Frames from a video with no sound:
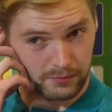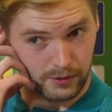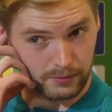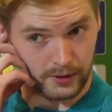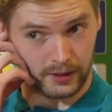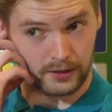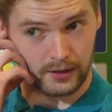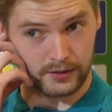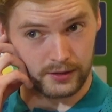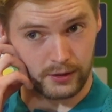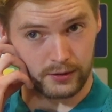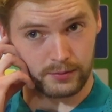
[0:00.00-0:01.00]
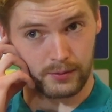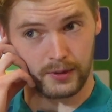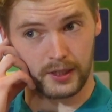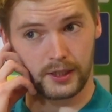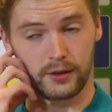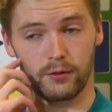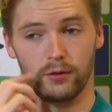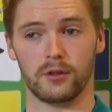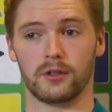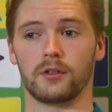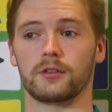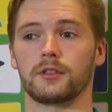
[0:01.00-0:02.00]
probably, as you know, it's probably like a
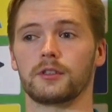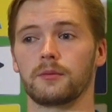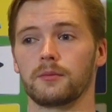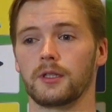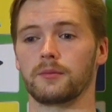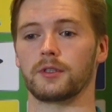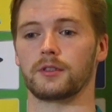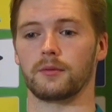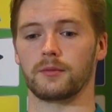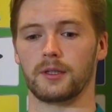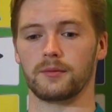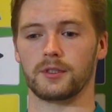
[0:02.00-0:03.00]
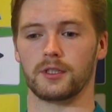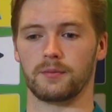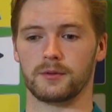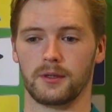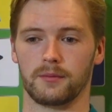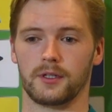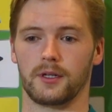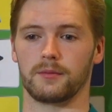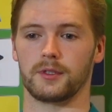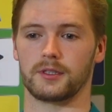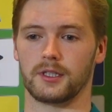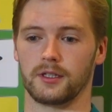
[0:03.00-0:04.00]
roller coaster. Sometimes sometimes it's up, sometimes
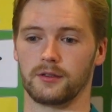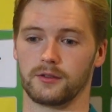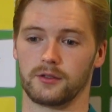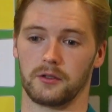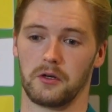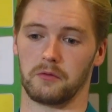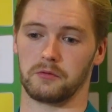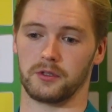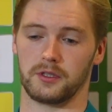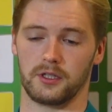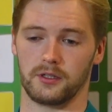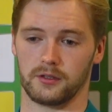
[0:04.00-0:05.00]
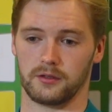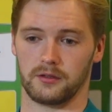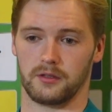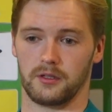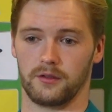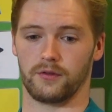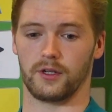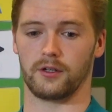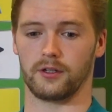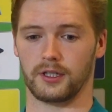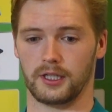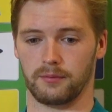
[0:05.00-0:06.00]
it's down. So no, just he just he's very
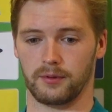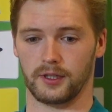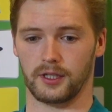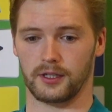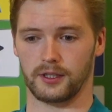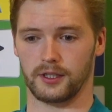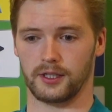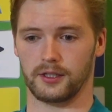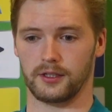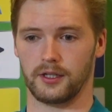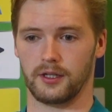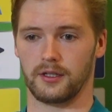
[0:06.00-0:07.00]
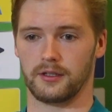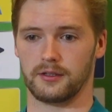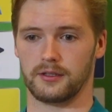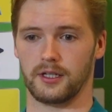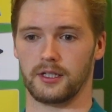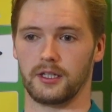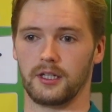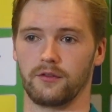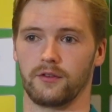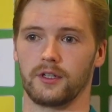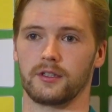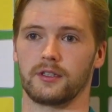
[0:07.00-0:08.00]
good at keeping that kind of steady
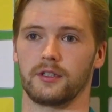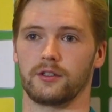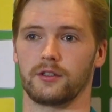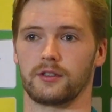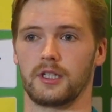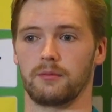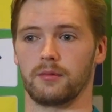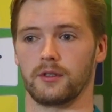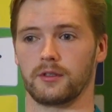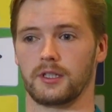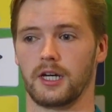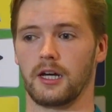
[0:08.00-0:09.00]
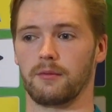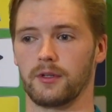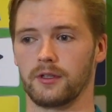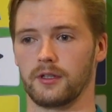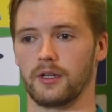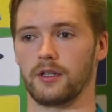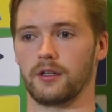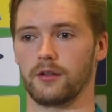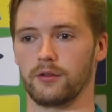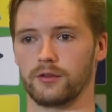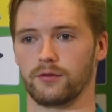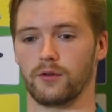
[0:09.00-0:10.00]
evenness and just keeping us calm and, and you
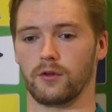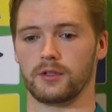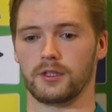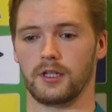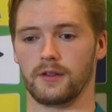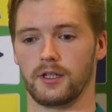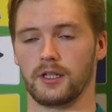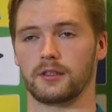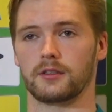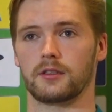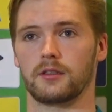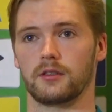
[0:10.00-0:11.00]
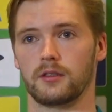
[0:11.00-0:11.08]
know just focusing on the next.